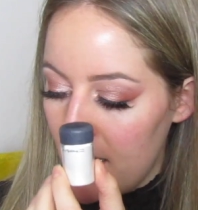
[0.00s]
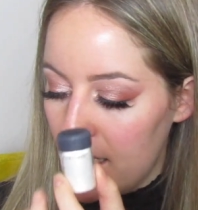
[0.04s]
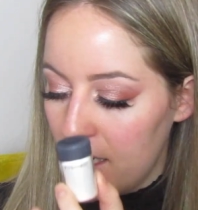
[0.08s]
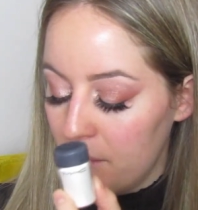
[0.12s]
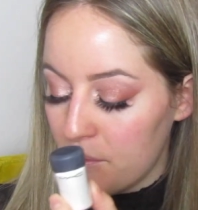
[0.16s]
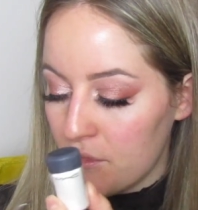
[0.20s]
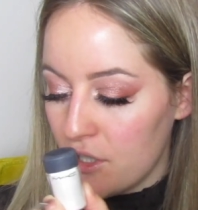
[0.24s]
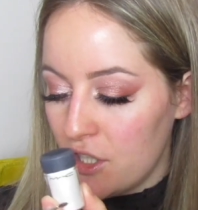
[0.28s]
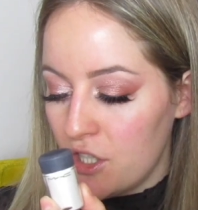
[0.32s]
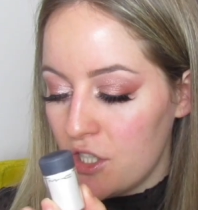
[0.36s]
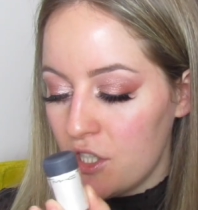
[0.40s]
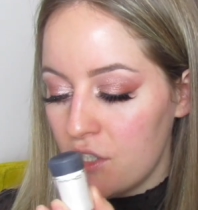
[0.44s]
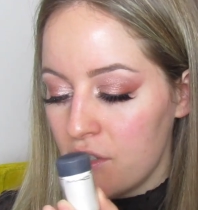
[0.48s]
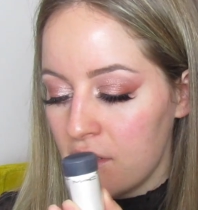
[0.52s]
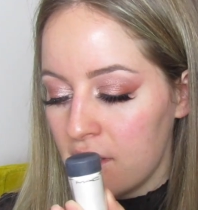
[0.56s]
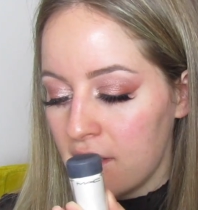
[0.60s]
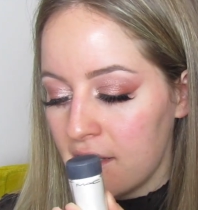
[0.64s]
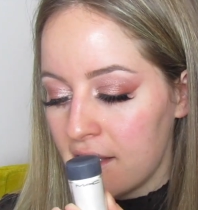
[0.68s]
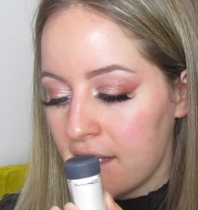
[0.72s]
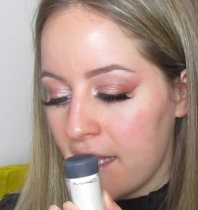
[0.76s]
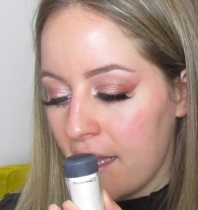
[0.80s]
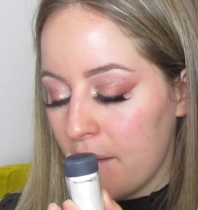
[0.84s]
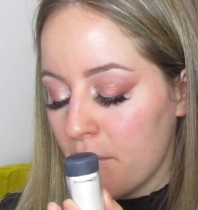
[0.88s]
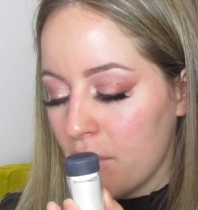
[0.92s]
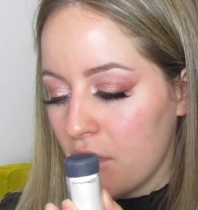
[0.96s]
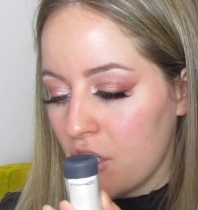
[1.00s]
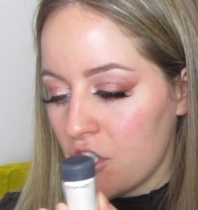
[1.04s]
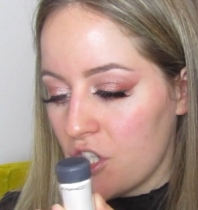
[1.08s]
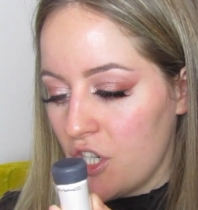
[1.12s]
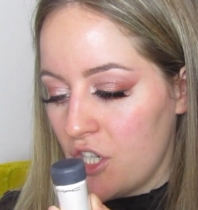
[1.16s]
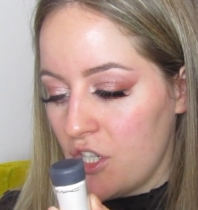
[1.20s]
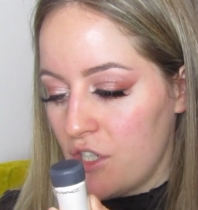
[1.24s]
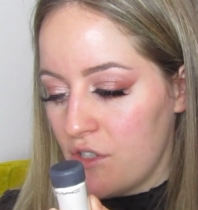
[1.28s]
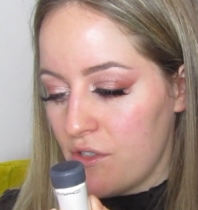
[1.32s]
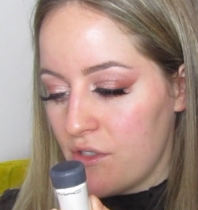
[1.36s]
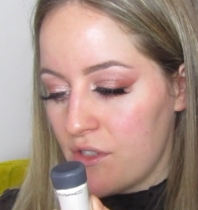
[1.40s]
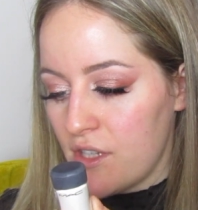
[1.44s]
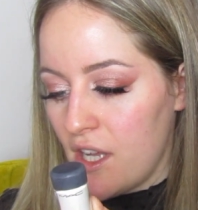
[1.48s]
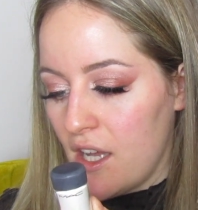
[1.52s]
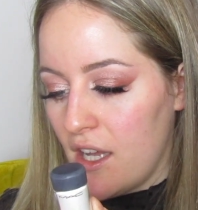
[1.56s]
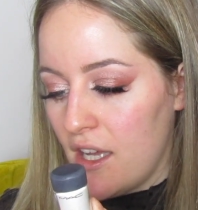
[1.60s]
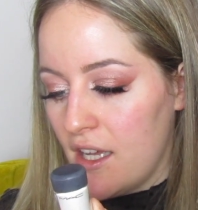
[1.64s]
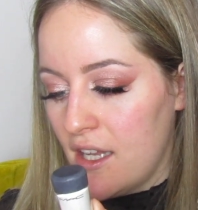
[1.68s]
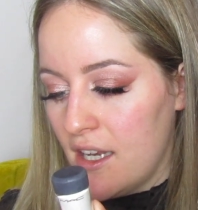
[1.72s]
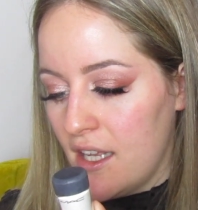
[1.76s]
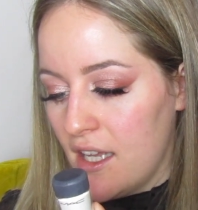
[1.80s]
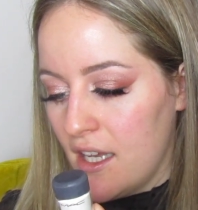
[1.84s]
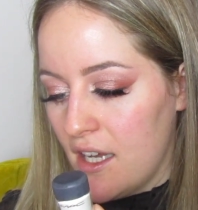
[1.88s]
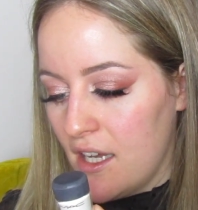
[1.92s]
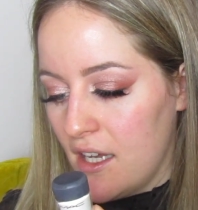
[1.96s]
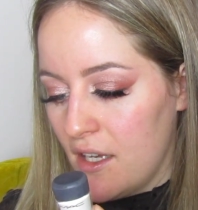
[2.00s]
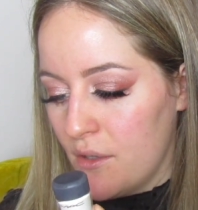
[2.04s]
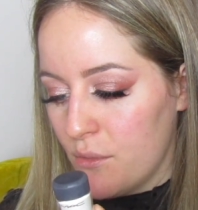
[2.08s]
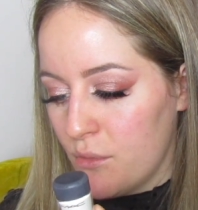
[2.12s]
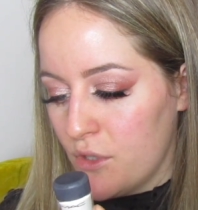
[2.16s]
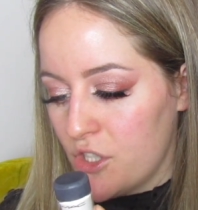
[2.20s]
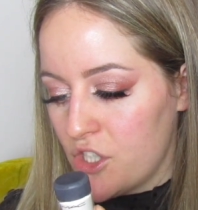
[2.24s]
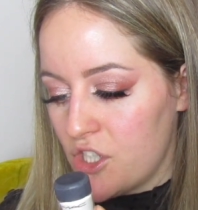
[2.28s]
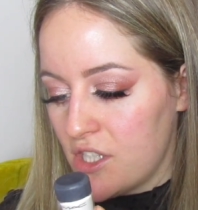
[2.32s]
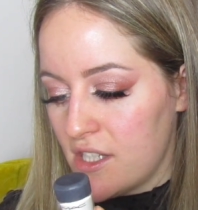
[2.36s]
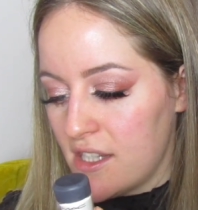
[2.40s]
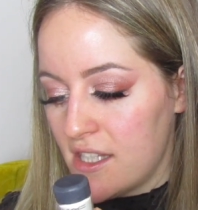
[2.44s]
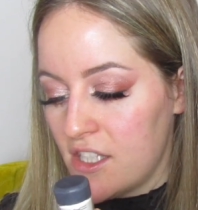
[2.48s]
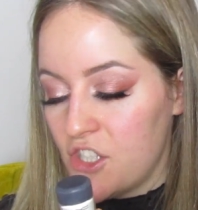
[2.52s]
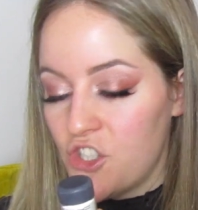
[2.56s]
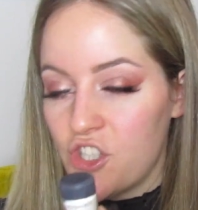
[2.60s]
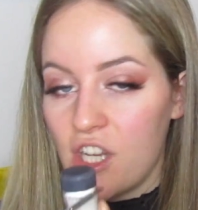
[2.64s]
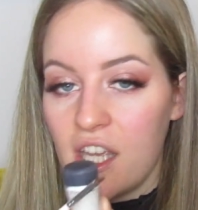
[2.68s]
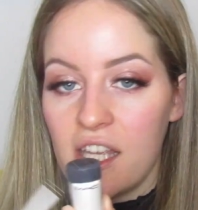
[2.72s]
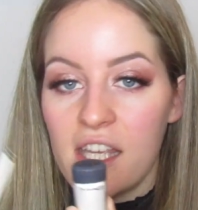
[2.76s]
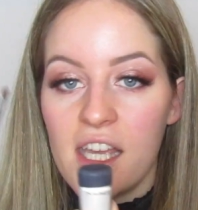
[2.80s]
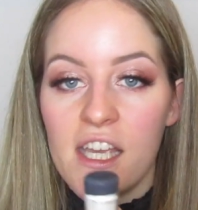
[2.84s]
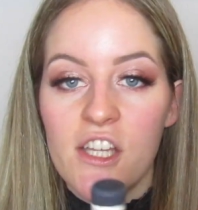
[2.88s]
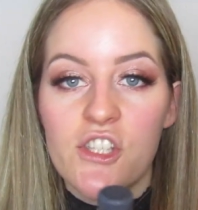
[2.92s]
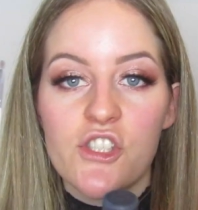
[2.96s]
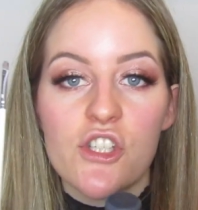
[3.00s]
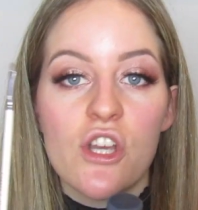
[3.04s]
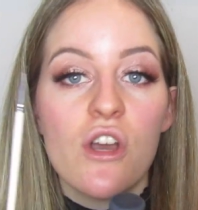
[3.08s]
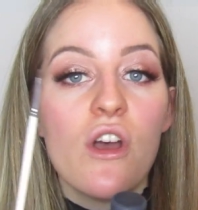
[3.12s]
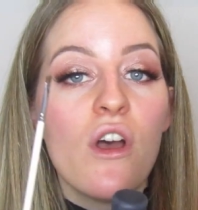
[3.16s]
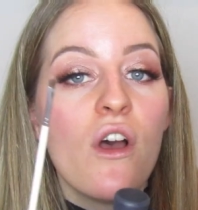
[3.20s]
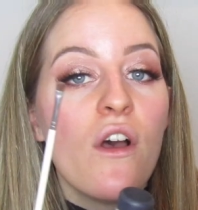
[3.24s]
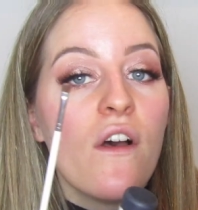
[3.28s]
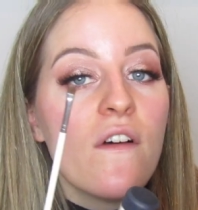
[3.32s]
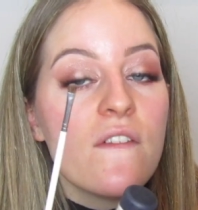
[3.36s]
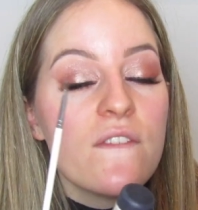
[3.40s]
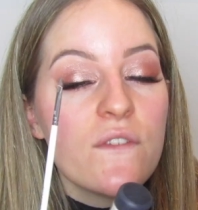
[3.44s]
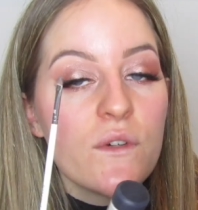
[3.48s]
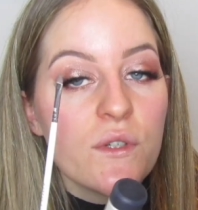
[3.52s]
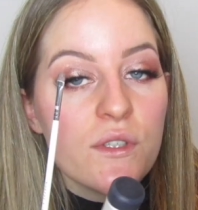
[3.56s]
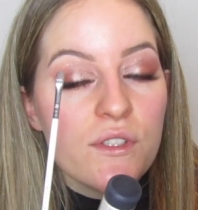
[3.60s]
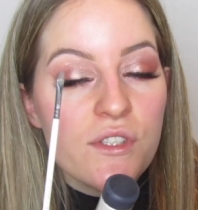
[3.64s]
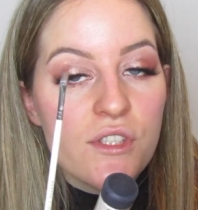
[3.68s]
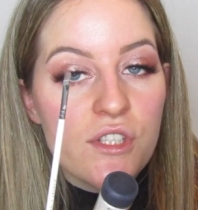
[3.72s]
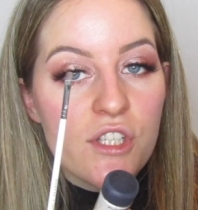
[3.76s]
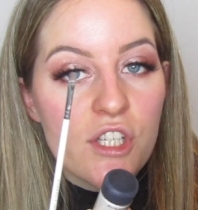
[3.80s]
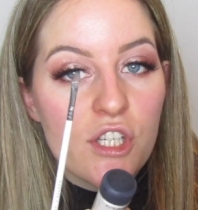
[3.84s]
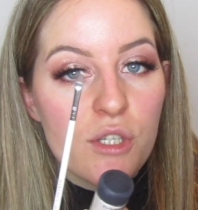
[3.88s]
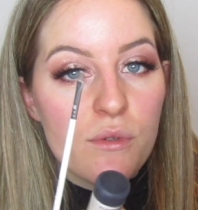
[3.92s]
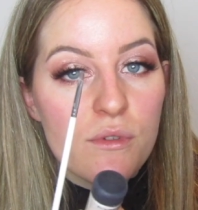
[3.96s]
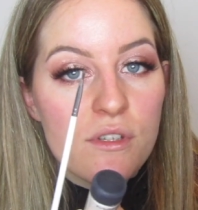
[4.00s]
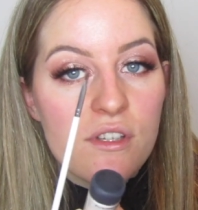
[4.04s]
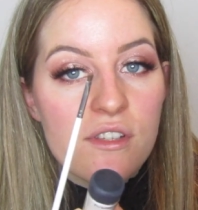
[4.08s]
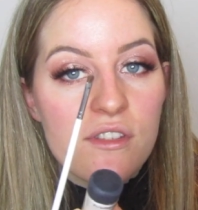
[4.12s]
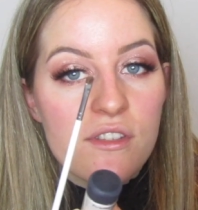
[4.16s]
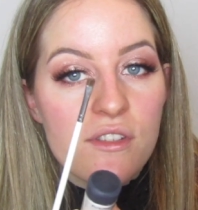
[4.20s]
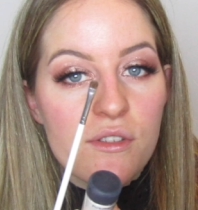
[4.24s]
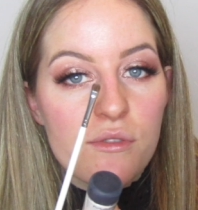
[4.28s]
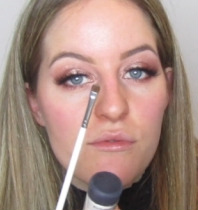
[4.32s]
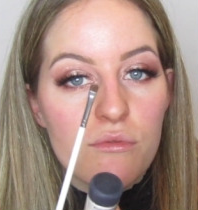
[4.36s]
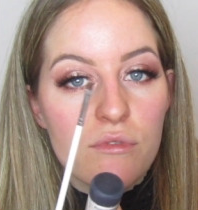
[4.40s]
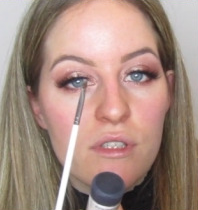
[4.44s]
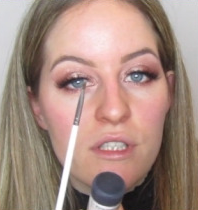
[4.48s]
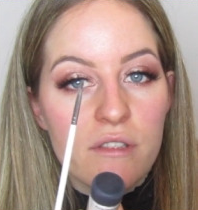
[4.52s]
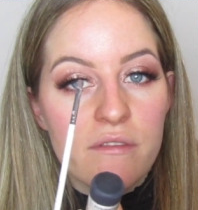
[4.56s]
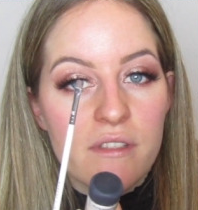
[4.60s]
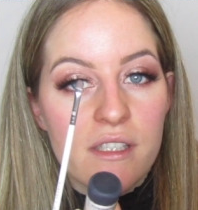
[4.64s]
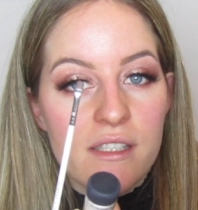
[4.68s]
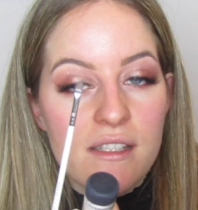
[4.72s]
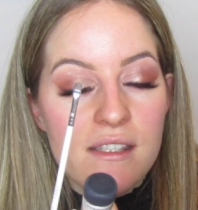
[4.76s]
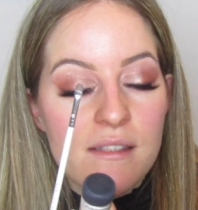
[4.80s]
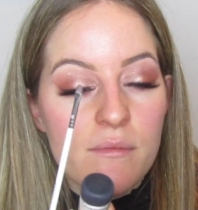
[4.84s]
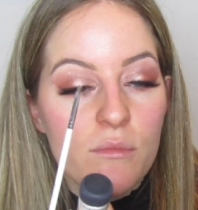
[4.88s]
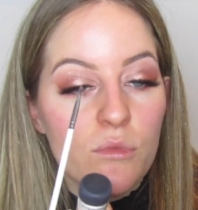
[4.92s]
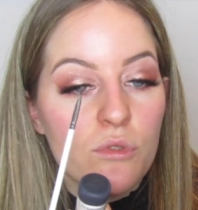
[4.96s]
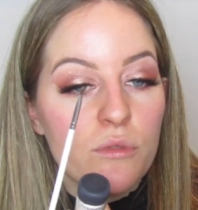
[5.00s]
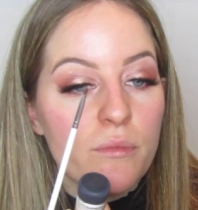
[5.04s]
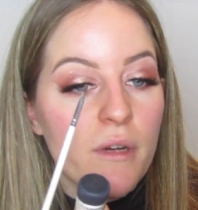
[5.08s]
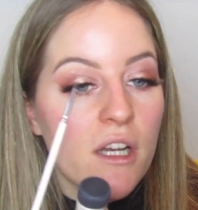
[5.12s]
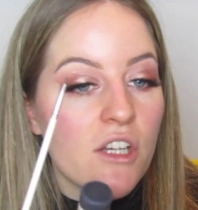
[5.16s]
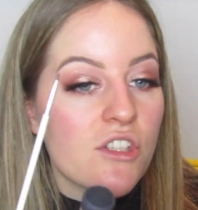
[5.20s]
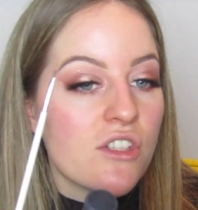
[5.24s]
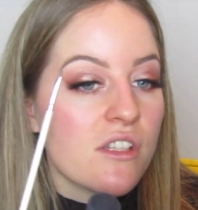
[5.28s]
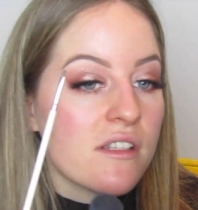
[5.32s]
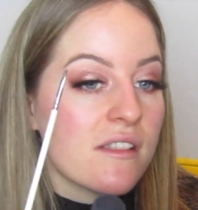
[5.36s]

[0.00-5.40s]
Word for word: and I'm going to use the same brush I used earlier, which is the JH42, which is this really small brush.